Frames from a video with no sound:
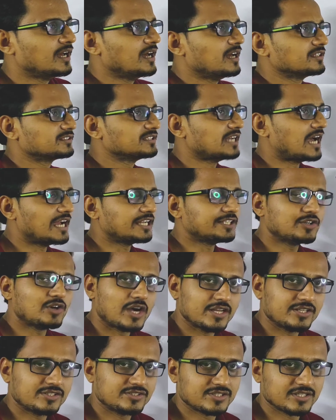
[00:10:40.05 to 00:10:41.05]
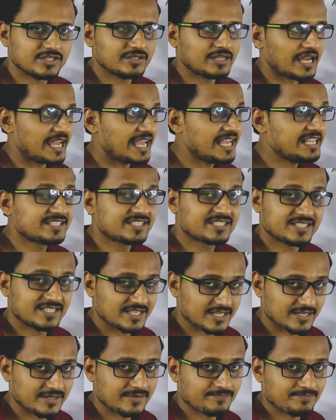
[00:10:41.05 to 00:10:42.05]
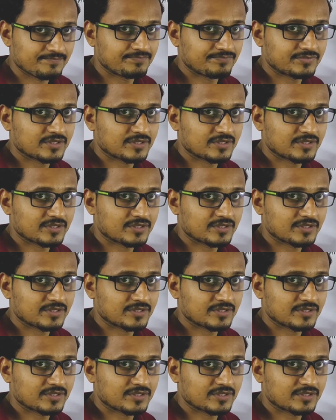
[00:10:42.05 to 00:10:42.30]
cyanohydrin HCl.